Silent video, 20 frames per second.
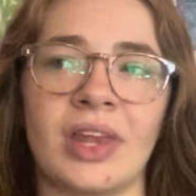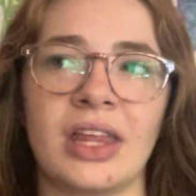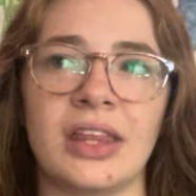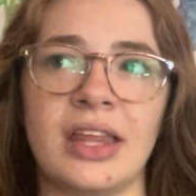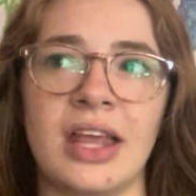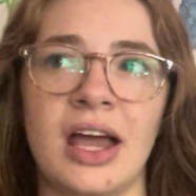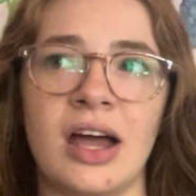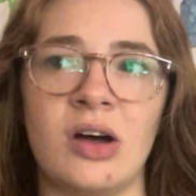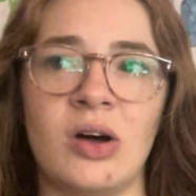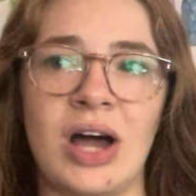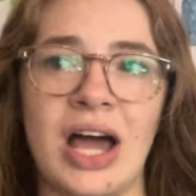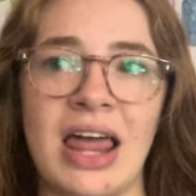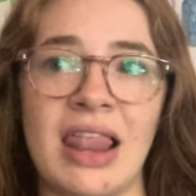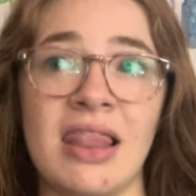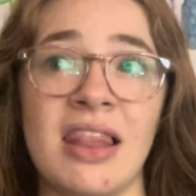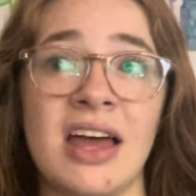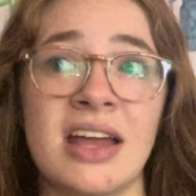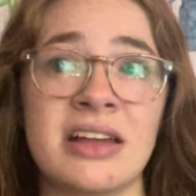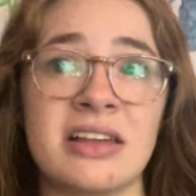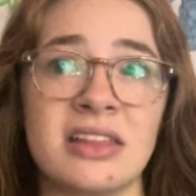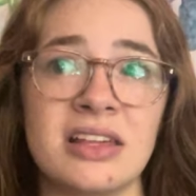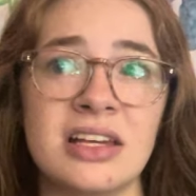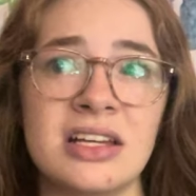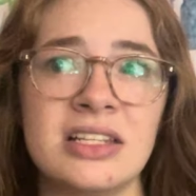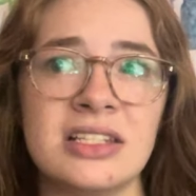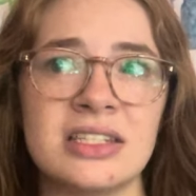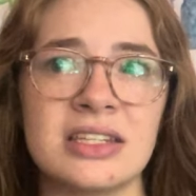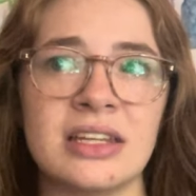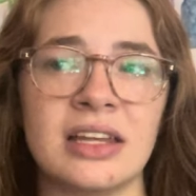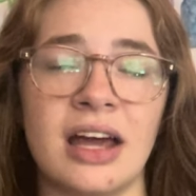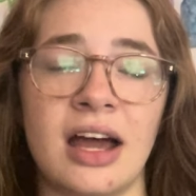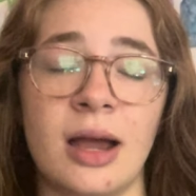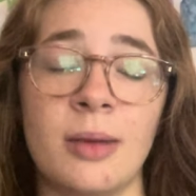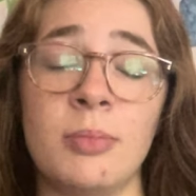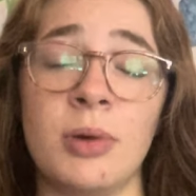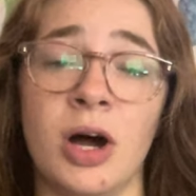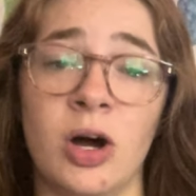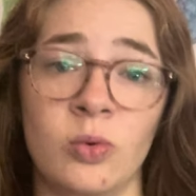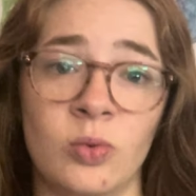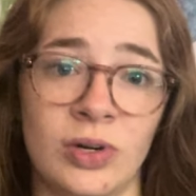Now, I like these. I
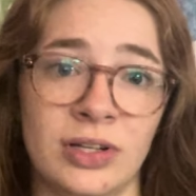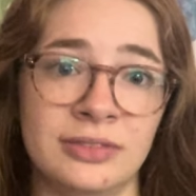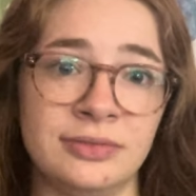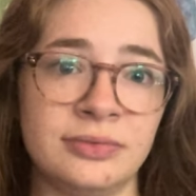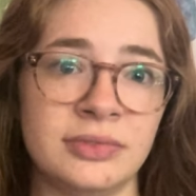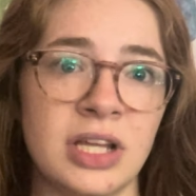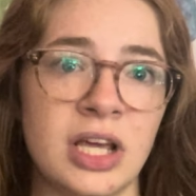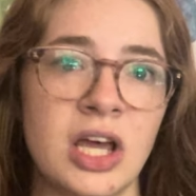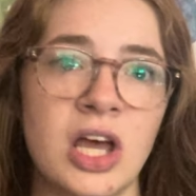bought one